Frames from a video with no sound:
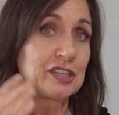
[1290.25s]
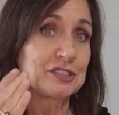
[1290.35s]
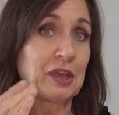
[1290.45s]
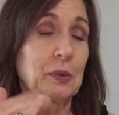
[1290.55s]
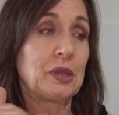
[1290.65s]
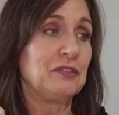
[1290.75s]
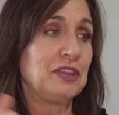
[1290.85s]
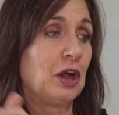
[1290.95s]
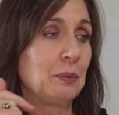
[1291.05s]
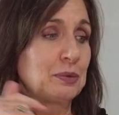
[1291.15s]
So that way you have
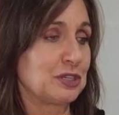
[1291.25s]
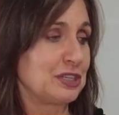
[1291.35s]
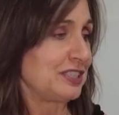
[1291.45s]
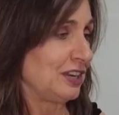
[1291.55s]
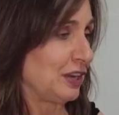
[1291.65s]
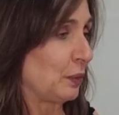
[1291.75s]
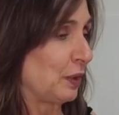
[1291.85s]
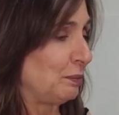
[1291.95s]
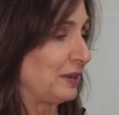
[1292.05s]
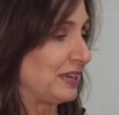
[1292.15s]
the option of sending
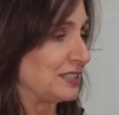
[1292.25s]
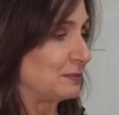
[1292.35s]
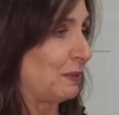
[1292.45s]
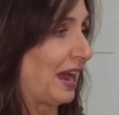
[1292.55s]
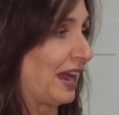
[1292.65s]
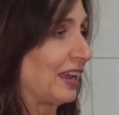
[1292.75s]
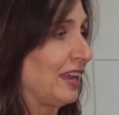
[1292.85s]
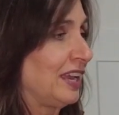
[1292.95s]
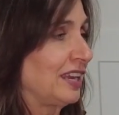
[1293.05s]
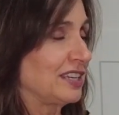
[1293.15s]
one piece back
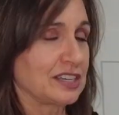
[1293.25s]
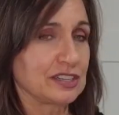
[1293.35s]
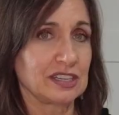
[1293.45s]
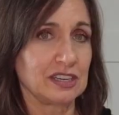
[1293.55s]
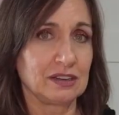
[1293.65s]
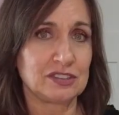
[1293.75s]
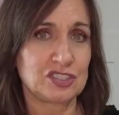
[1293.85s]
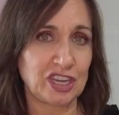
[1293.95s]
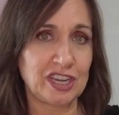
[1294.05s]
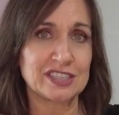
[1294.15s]
because there's a
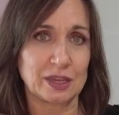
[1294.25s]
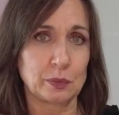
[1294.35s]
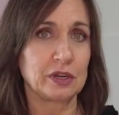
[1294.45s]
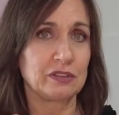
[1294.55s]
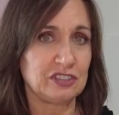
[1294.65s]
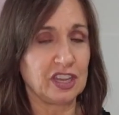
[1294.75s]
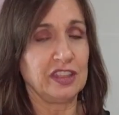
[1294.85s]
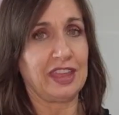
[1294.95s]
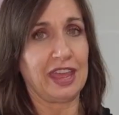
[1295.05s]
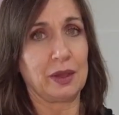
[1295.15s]
chance I would have
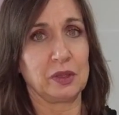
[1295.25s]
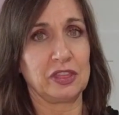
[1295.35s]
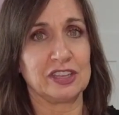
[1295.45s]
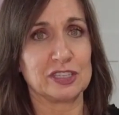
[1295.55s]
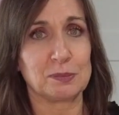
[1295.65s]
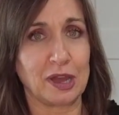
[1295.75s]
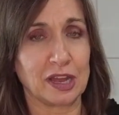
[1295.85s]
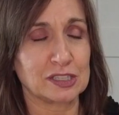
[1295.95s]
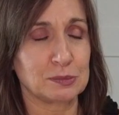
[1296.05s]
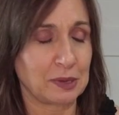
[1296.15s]
done that with this
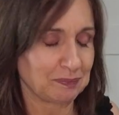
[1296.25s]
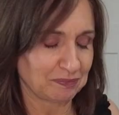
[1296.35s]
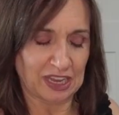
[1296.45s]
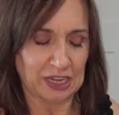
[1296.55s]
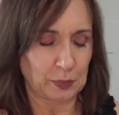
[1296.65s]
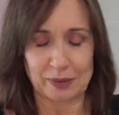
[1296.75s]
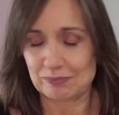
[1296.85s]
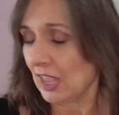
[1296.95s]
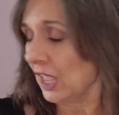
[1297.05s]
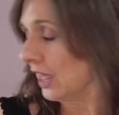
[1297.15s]
box. But anyway,
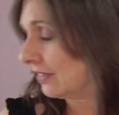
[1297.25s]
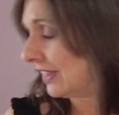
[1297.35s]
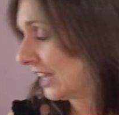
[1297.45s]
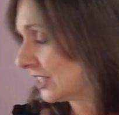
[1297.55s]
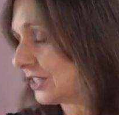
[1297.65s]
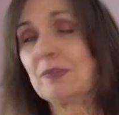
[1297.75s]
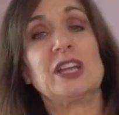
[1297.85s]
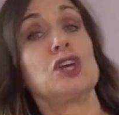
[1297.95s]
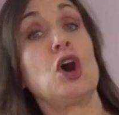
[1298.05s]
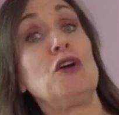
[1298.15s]
that's,
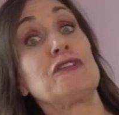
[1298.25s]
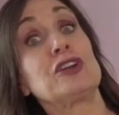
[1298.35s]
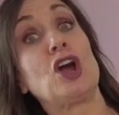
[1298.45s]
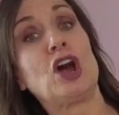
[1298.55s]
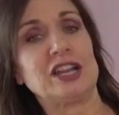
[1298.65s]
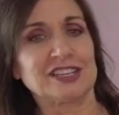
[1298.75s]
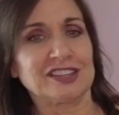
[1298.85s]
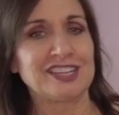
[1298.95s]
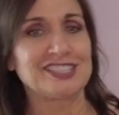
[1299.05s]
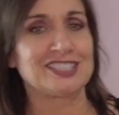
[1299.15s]
that's all for naught.
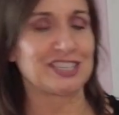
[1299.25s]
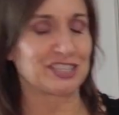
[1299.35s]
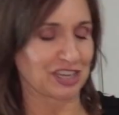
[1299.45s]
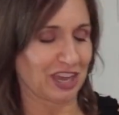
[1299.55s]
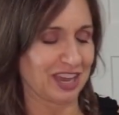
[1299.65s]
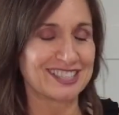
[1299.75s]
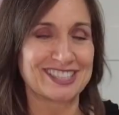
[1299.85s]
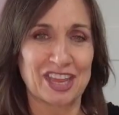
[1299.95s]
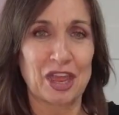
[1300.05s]
Let's discuss